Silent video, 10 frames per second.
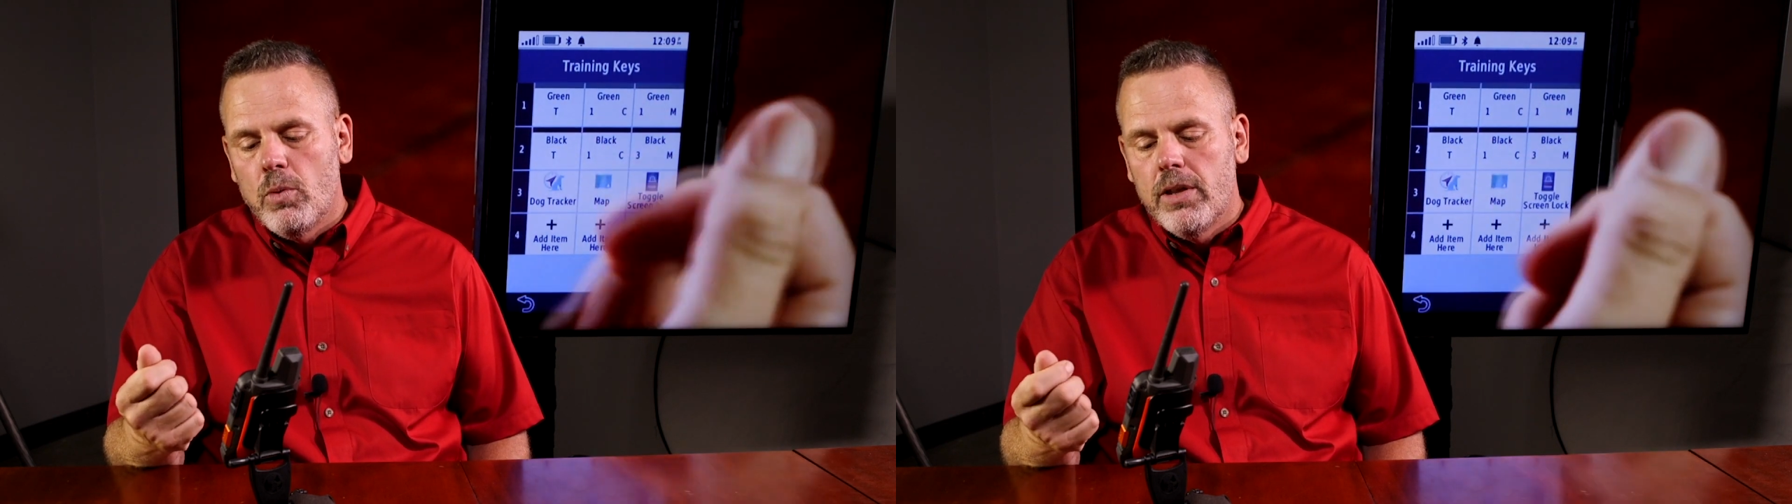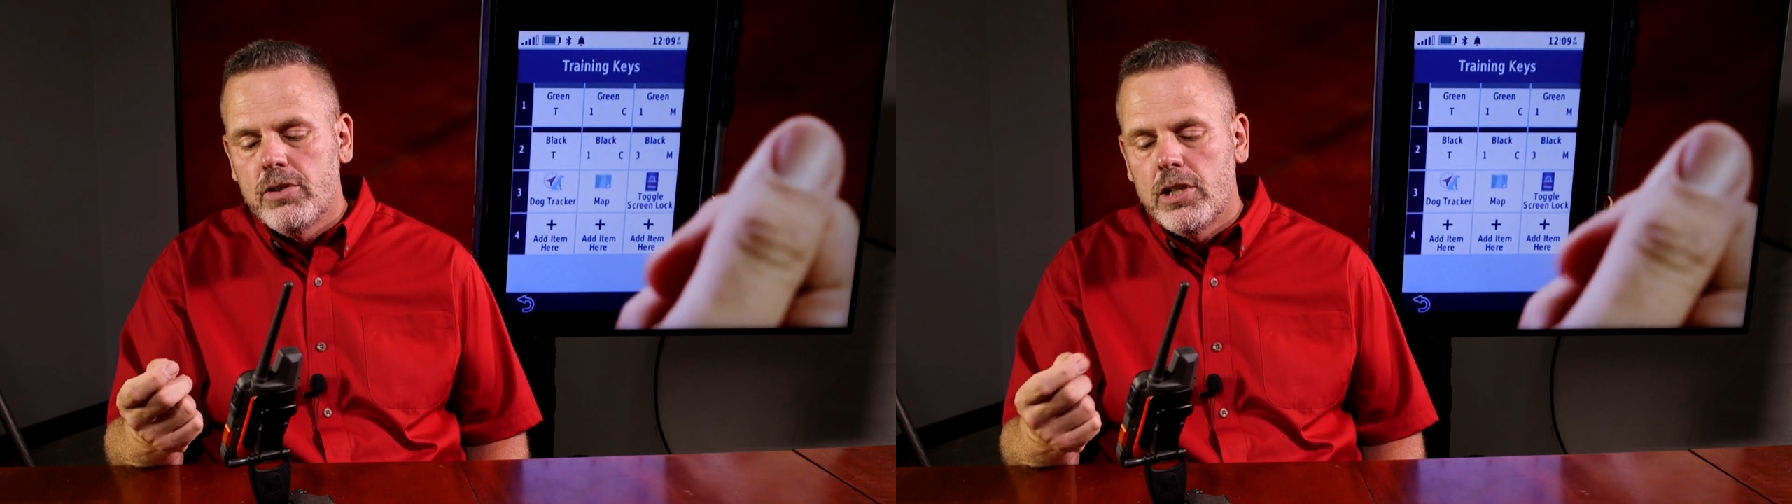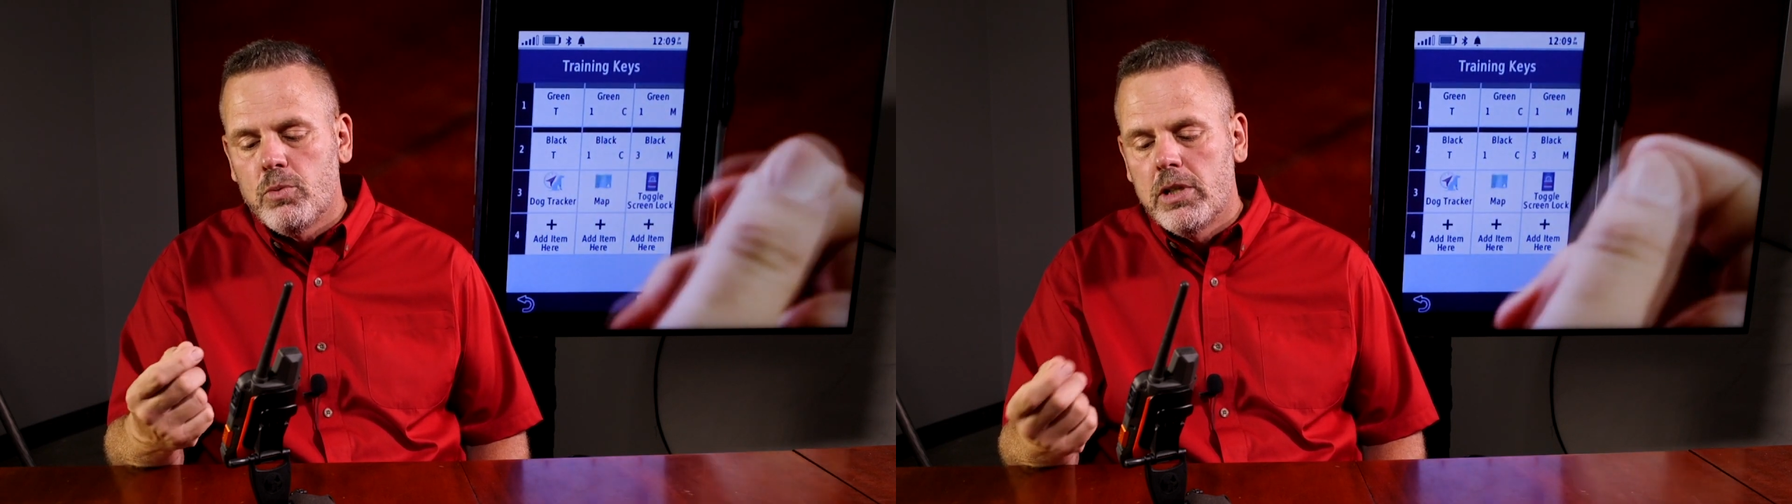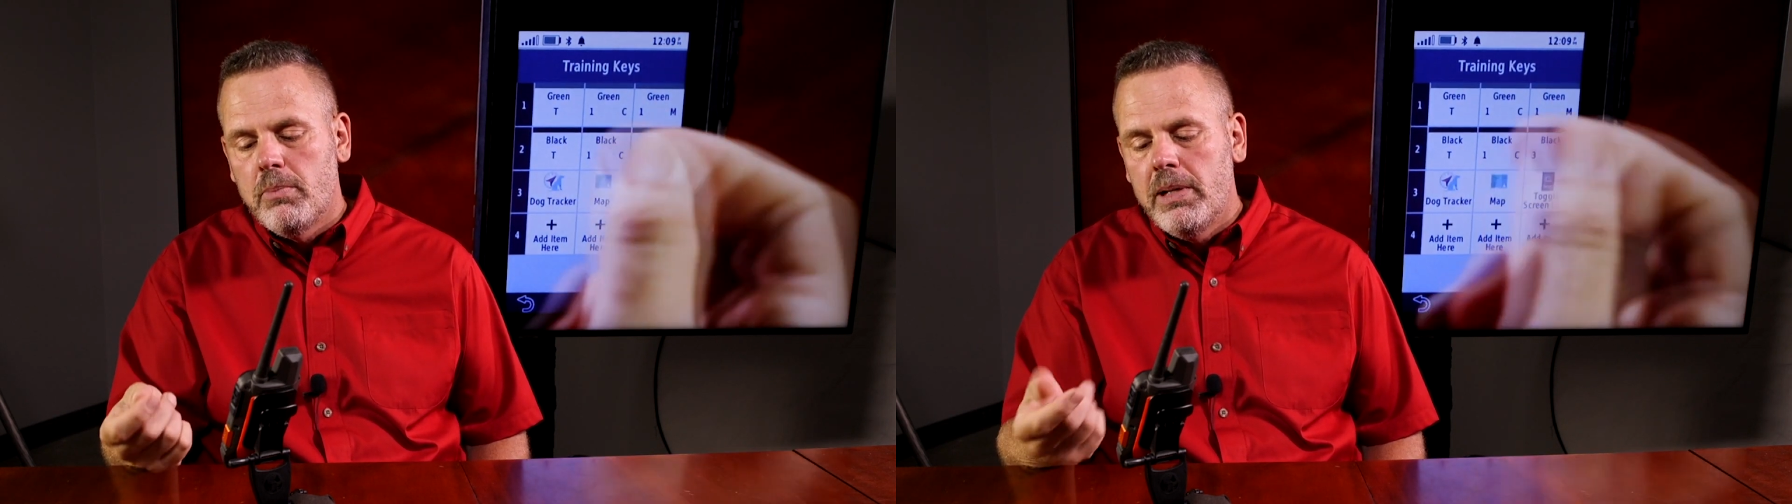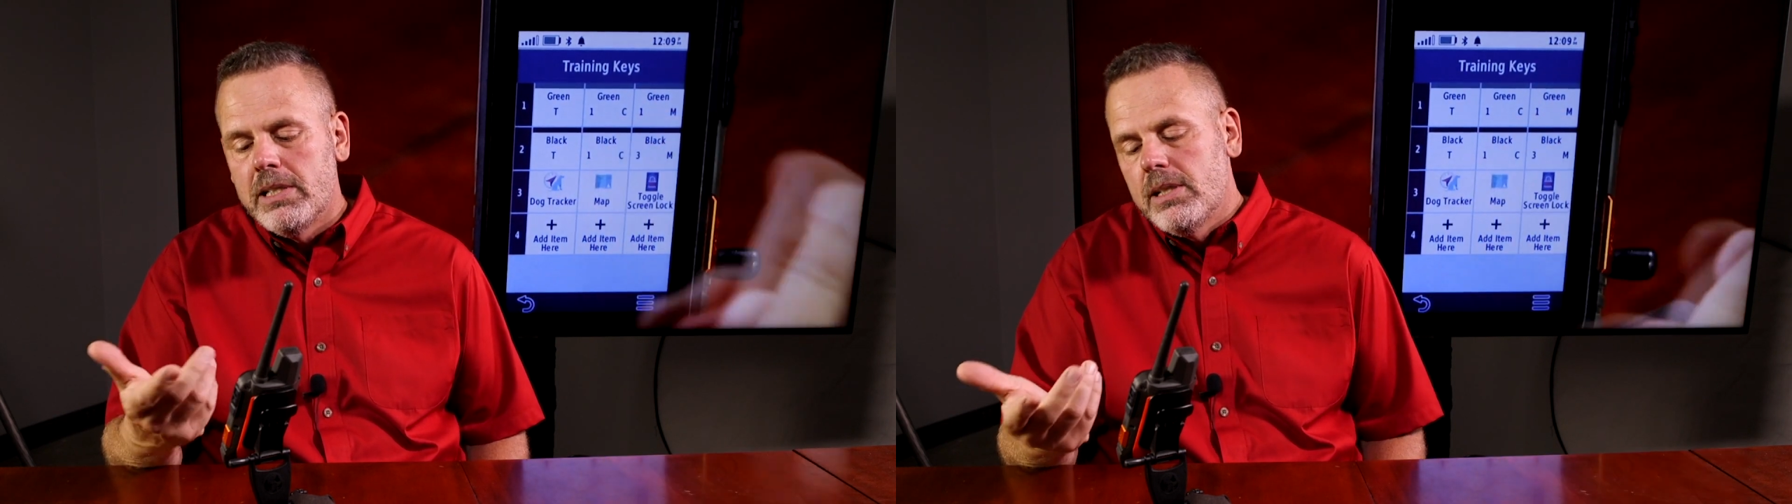one of those things where it
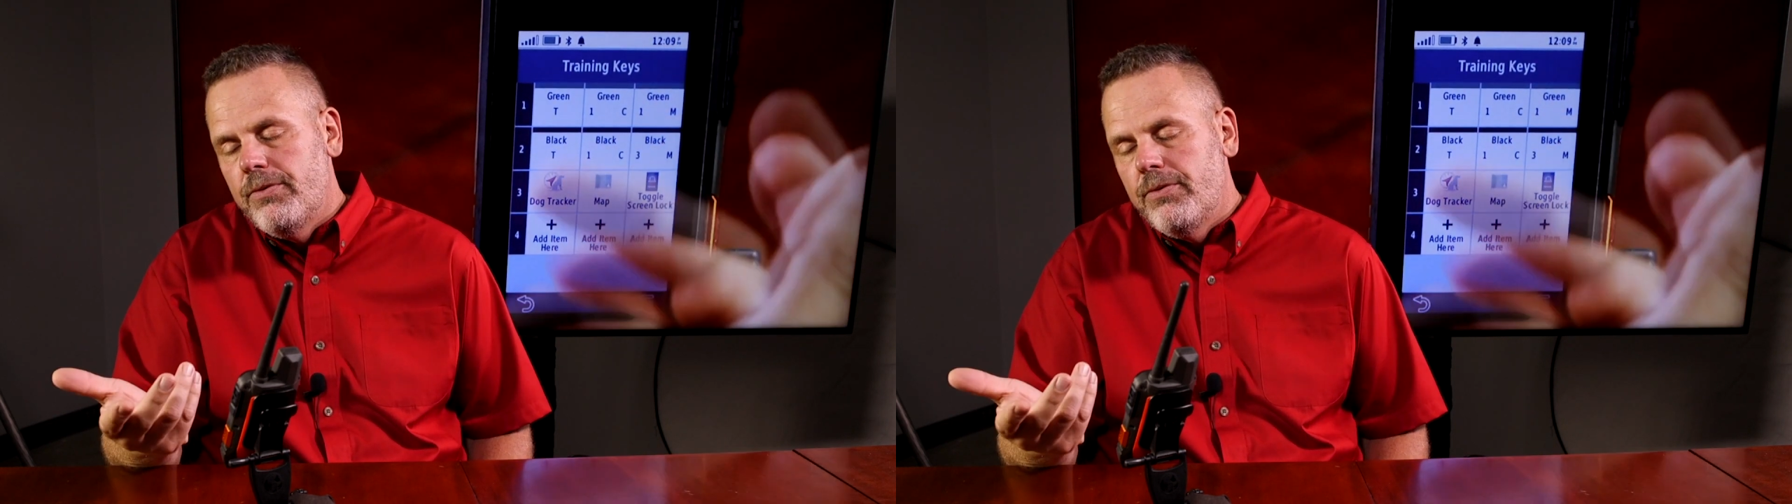depends.